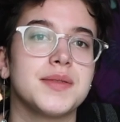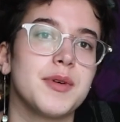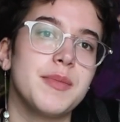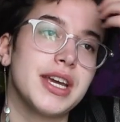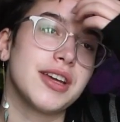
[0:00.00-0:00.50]

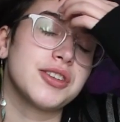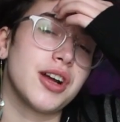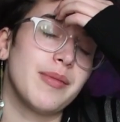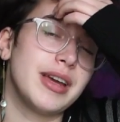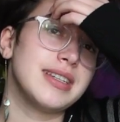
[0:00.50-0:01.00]
but making
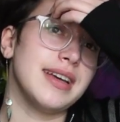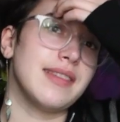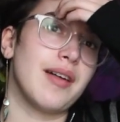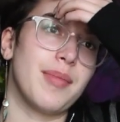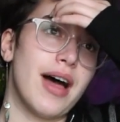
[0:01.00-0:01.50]
sure I maintain
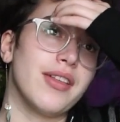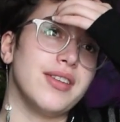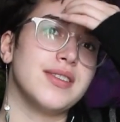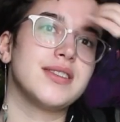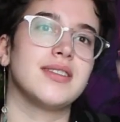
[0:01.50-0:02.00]
that
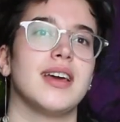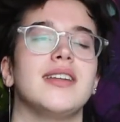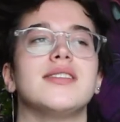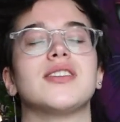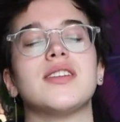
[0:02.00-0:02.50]
balance
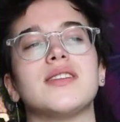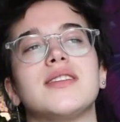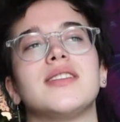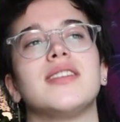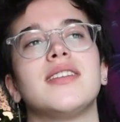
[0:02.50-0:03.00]
and
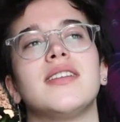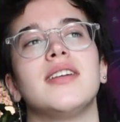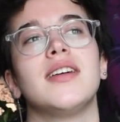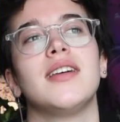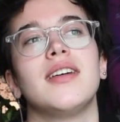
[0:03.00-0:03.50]
just
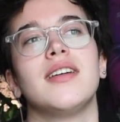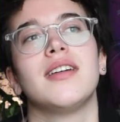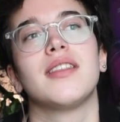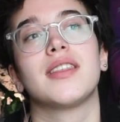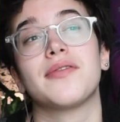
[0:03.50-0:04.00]

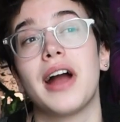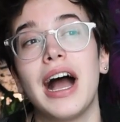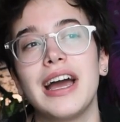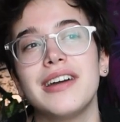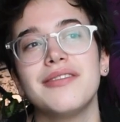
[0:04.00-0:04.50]

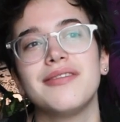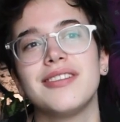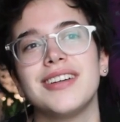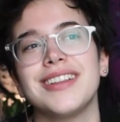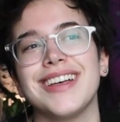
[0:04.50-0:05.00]
thrive.
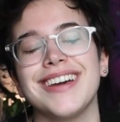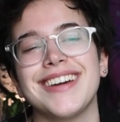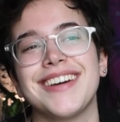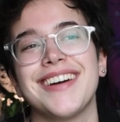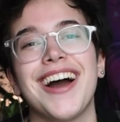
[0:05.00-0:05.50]

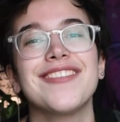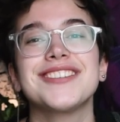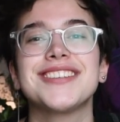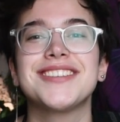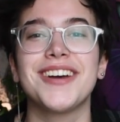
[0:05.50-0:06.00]
Like, I'm
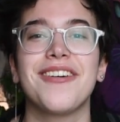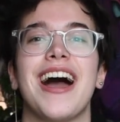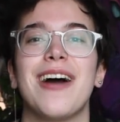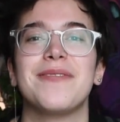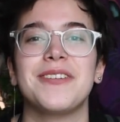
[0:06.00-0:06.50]
just so
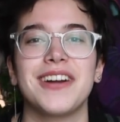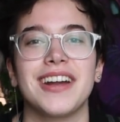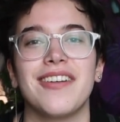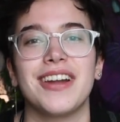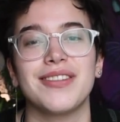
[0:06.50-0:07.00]
happy right
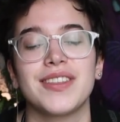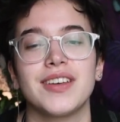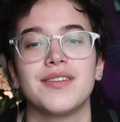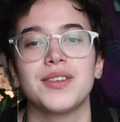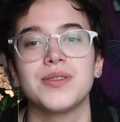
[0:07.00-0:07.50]
now and
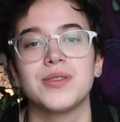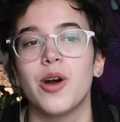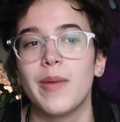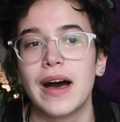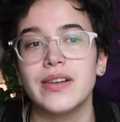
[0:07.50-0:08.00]
everything feels
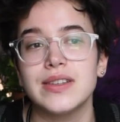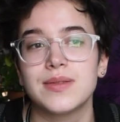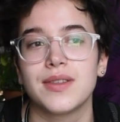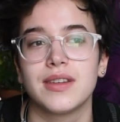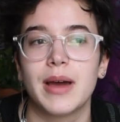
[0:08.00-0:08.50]
so
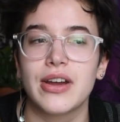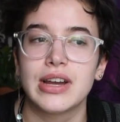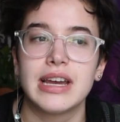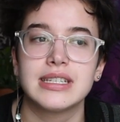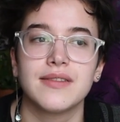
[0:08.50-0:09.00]
balanced within my
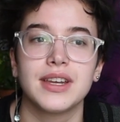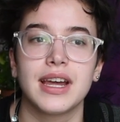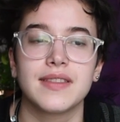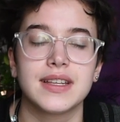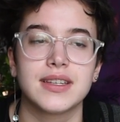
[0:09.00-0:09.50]

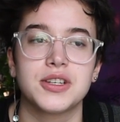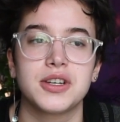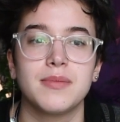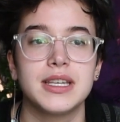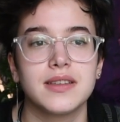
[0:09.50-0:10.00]
creativity, and that's such
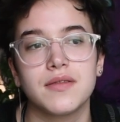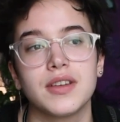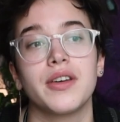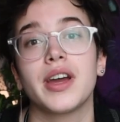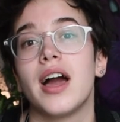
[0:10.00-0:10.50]
an amazing
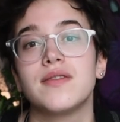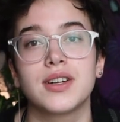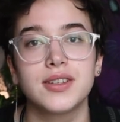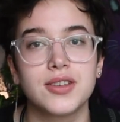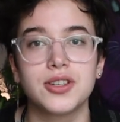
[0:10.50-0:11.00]
feeling. I've
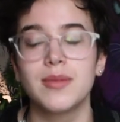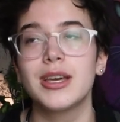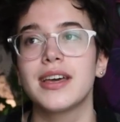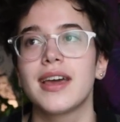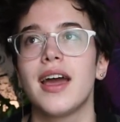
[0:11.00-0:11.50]
started
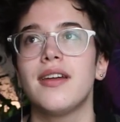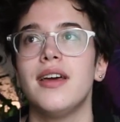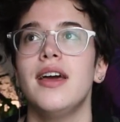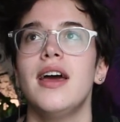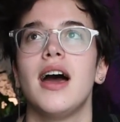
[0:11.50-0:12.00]
streaming
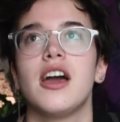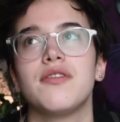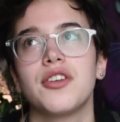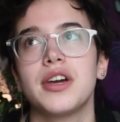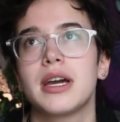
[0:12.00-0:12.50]
again. I
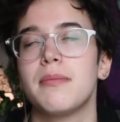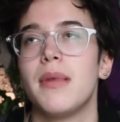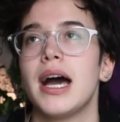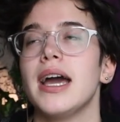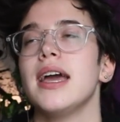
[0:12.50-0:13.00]
feel like
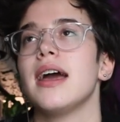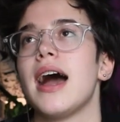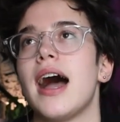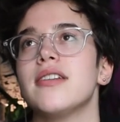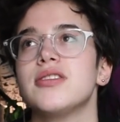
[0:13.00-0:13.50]
my
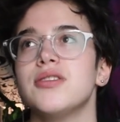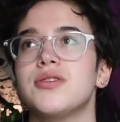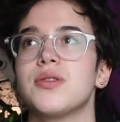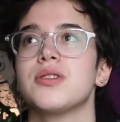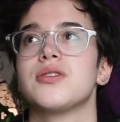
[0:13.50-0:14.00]

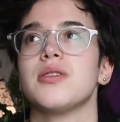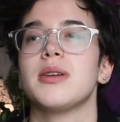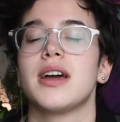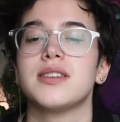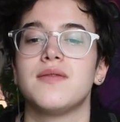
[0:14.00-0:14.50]
attitude towards
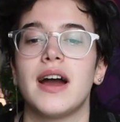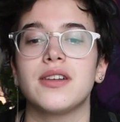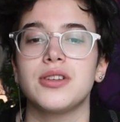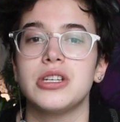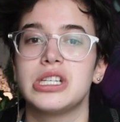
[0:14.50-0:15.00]
streaming has
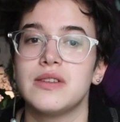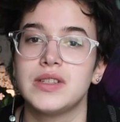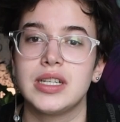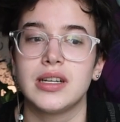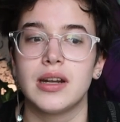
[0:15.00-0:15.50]
finally
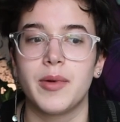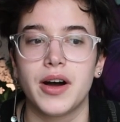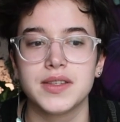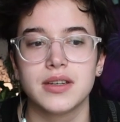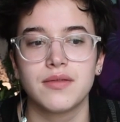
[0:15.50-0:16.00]
shifted in a
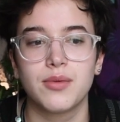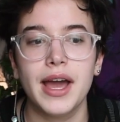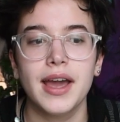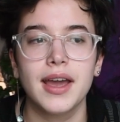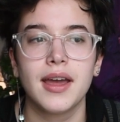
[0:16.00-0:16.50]
positive
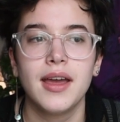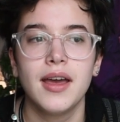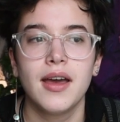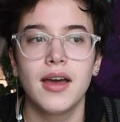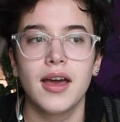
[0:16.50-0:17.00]
way.
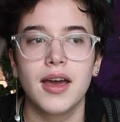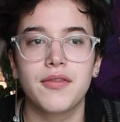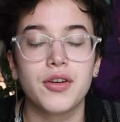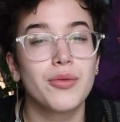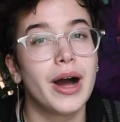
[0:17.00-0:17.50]

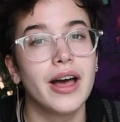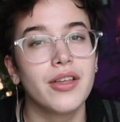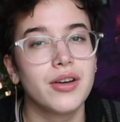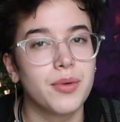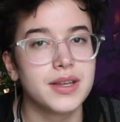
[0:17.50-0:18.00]
For a
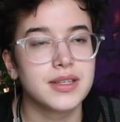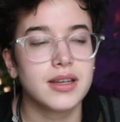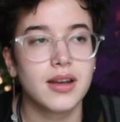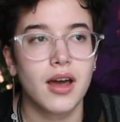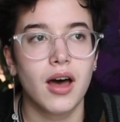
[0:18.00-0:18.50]
while it
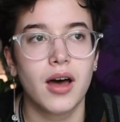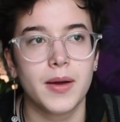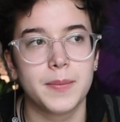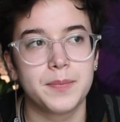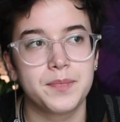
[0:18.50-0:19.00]
wasn't,
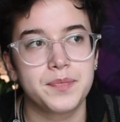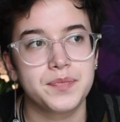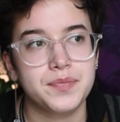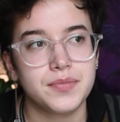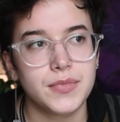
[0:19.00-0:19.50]

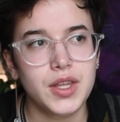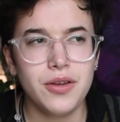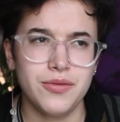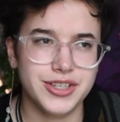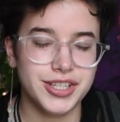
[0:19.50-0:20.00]

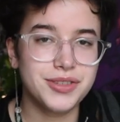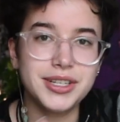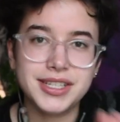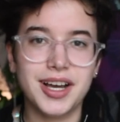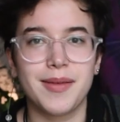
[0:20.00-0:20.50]
which I do
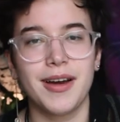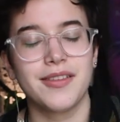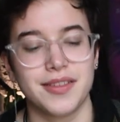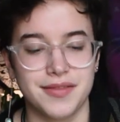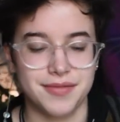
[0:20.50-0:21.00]
want to talk
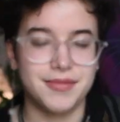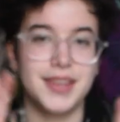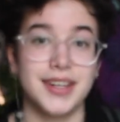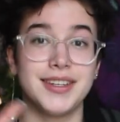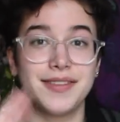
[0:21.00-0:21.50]
about
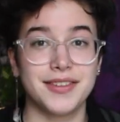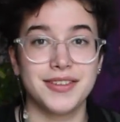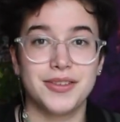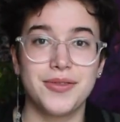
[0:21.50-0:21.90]
in a different